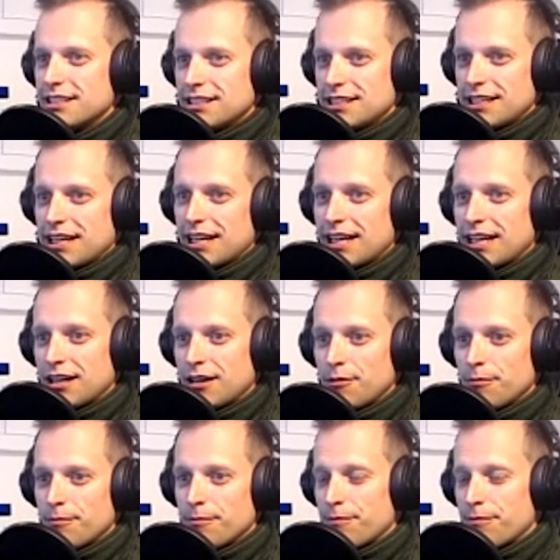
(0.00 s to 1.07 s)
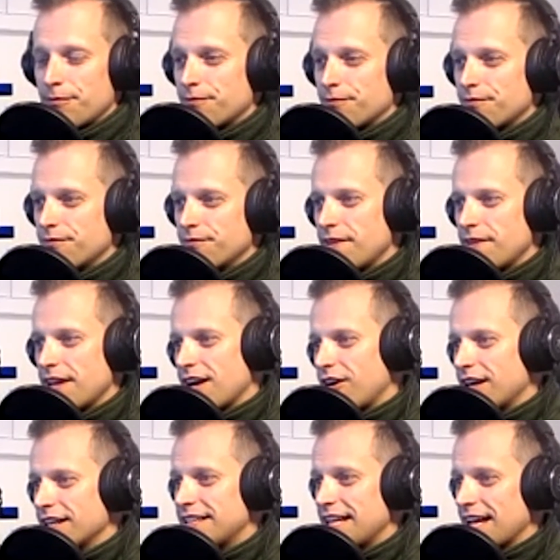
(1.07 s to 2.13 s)
Um, Now I
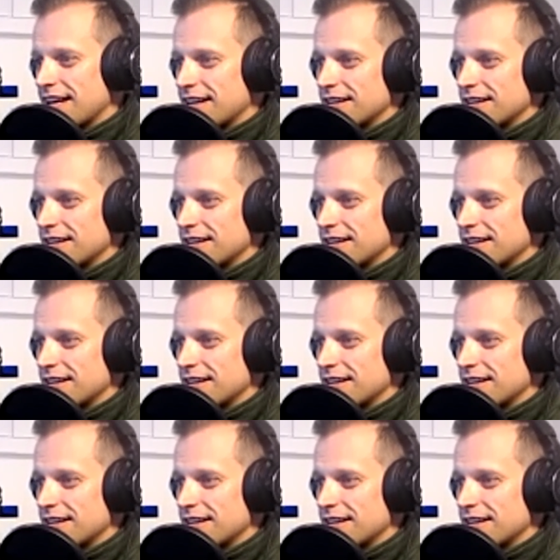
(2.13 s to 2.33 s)
get it.